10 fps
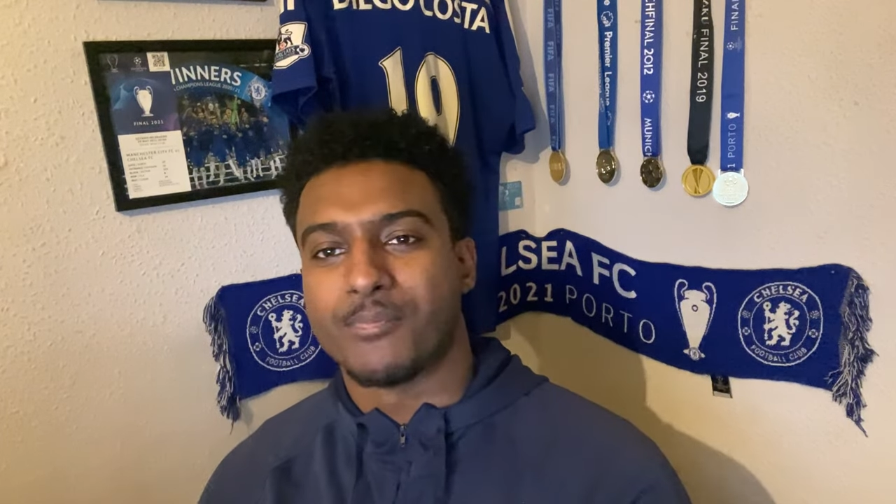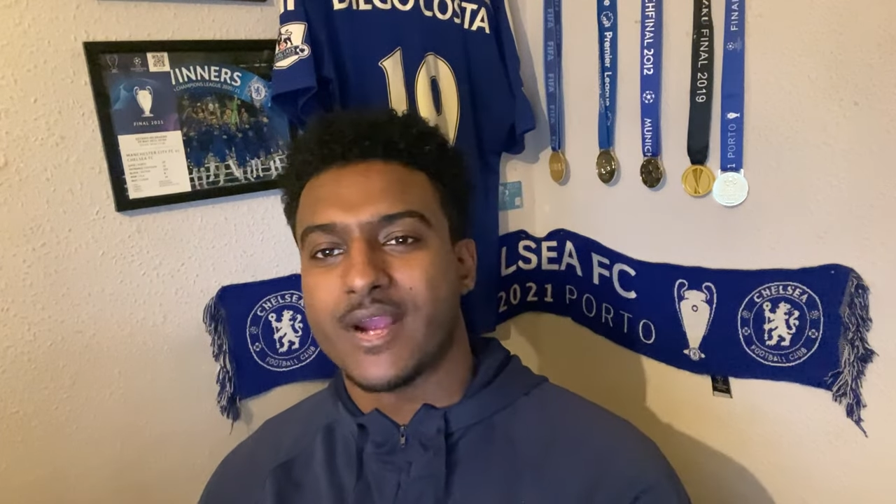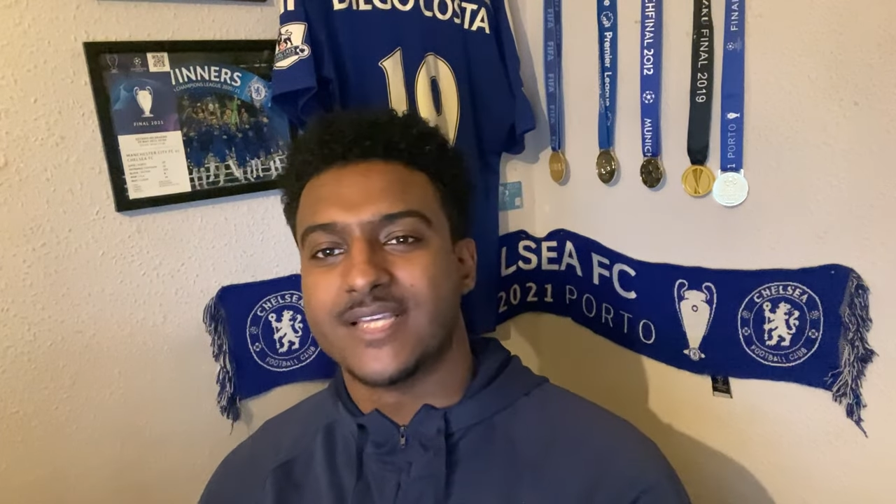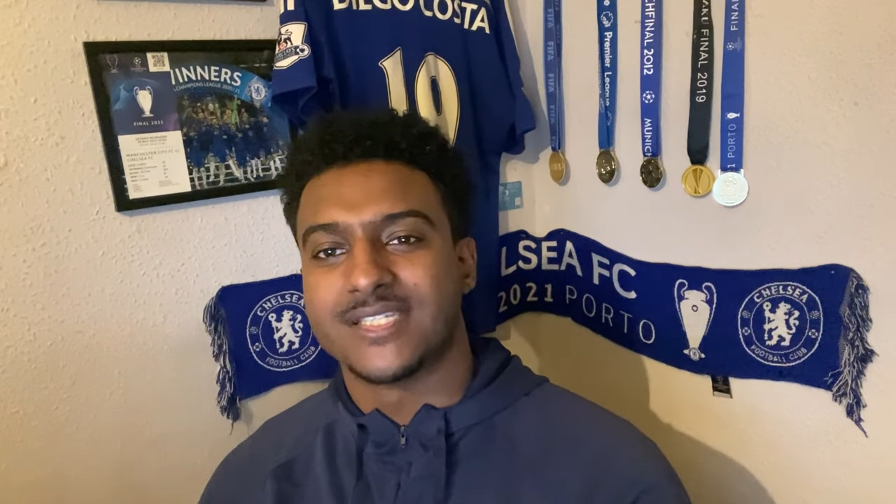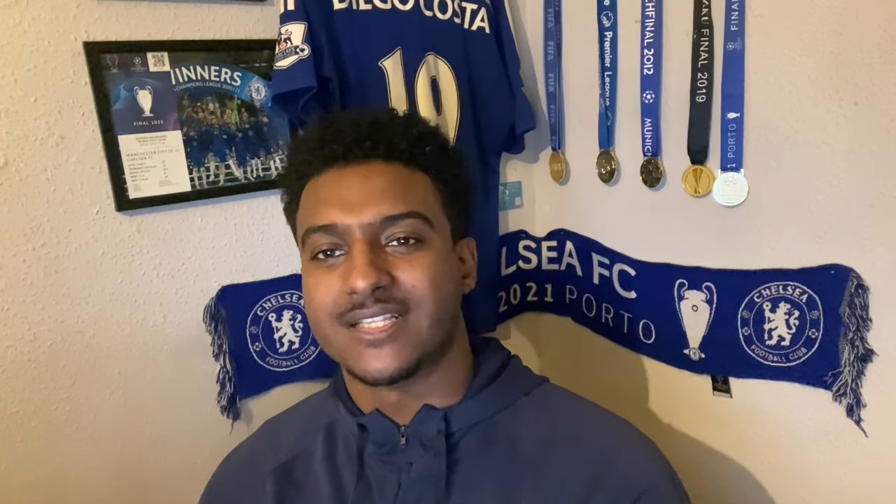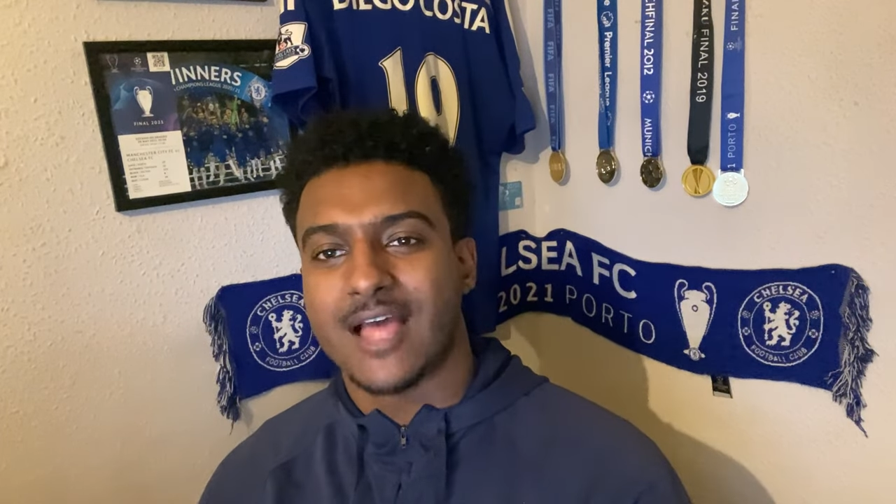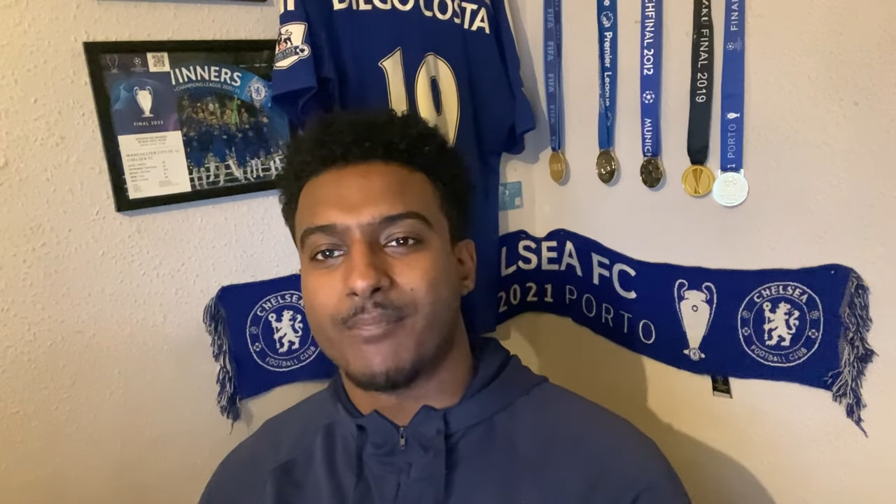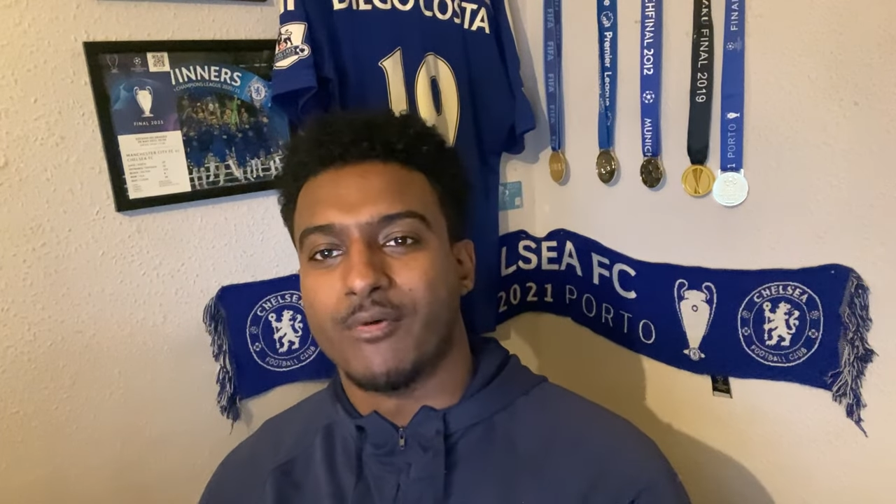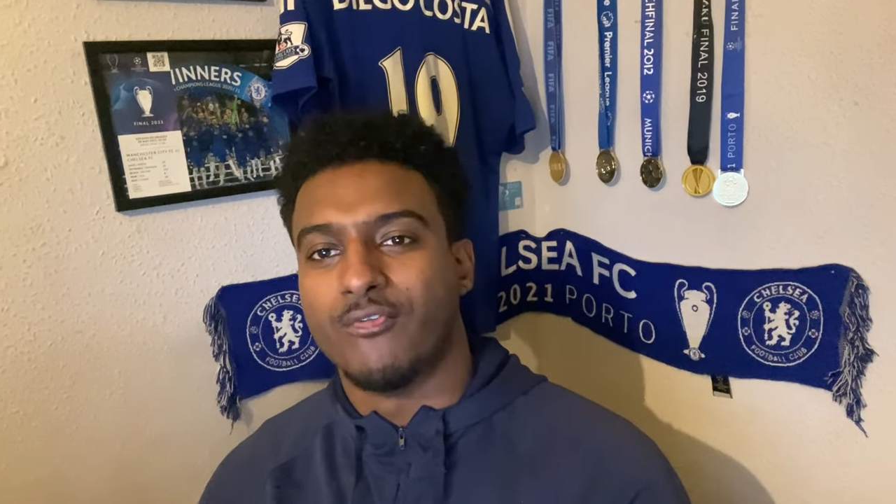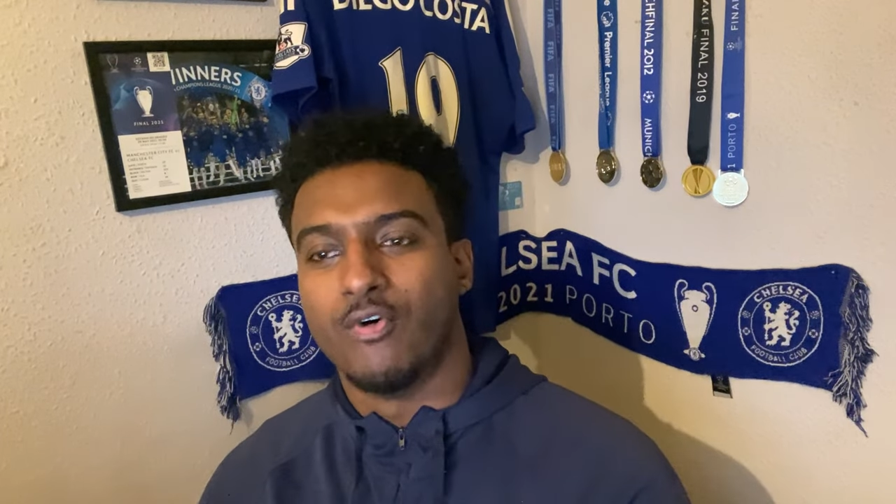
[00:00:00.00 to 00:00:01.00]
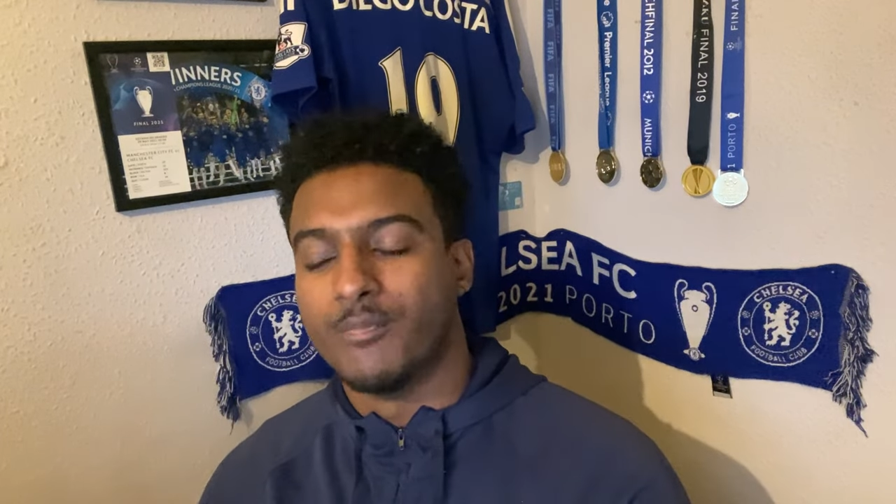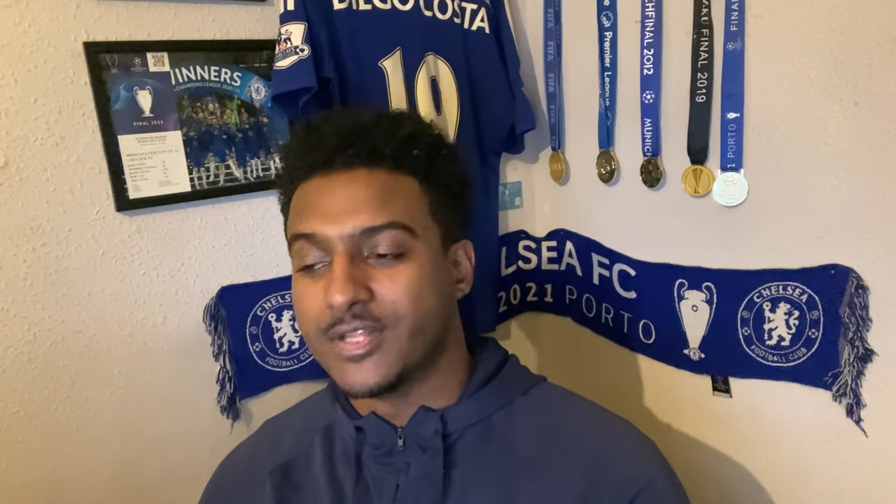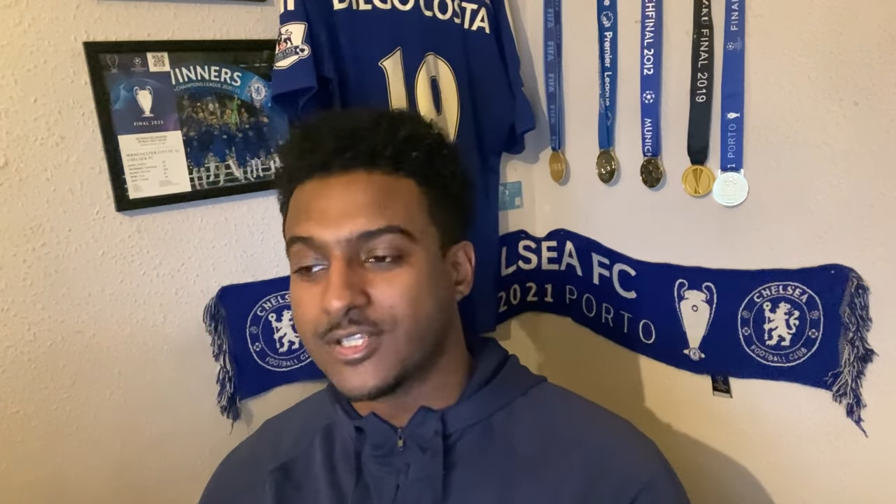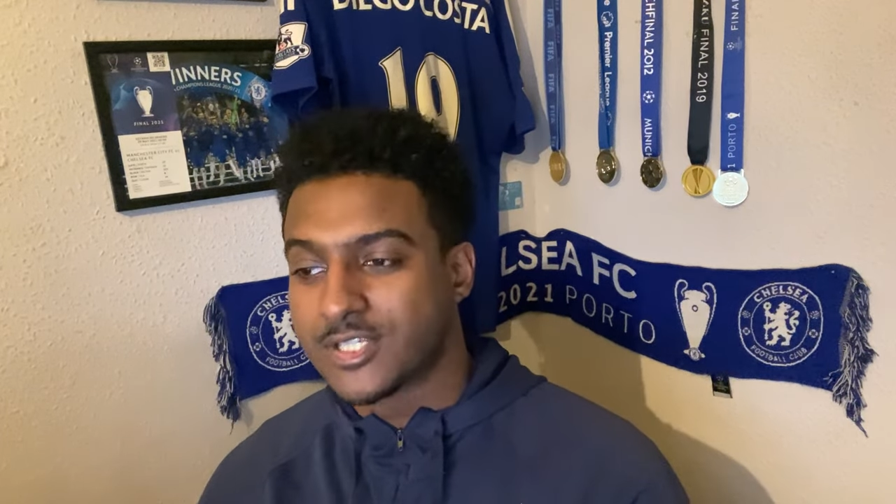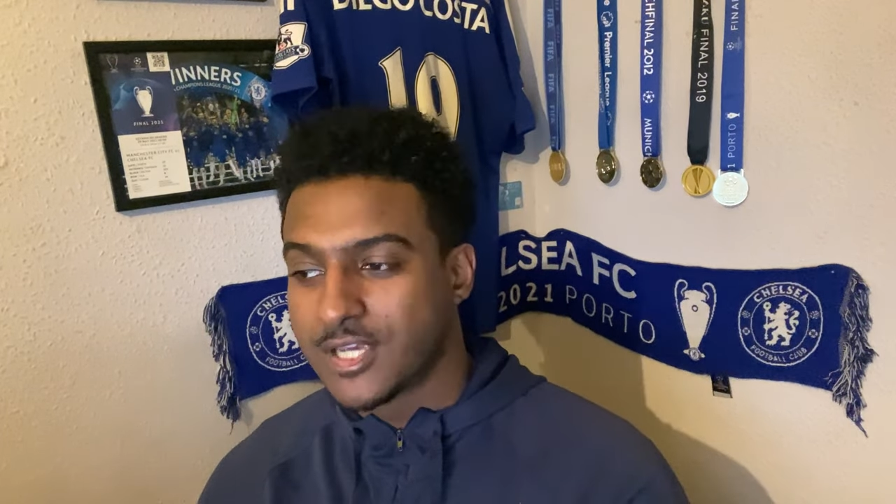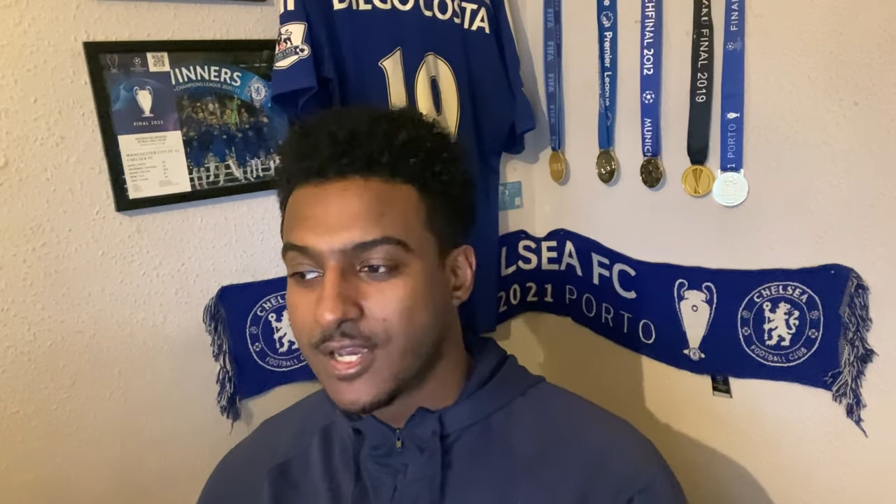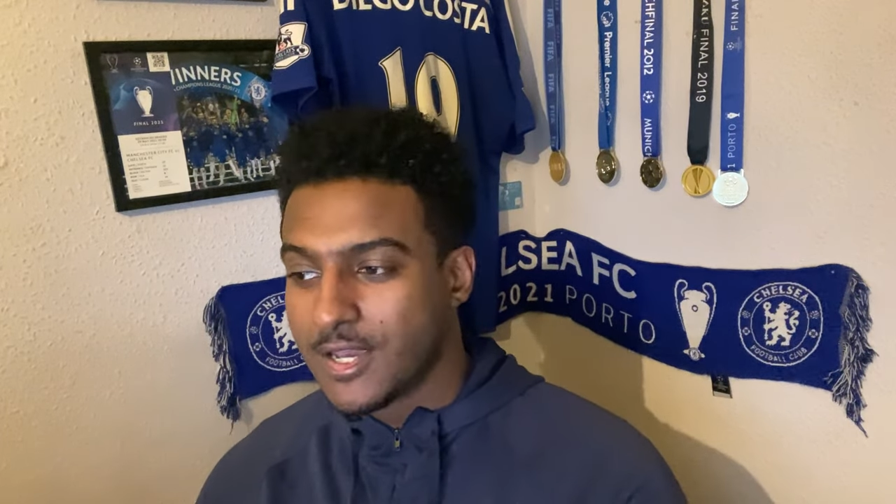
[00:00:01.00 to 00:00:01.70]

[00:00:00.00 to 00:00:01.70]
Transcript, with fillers: praising that performance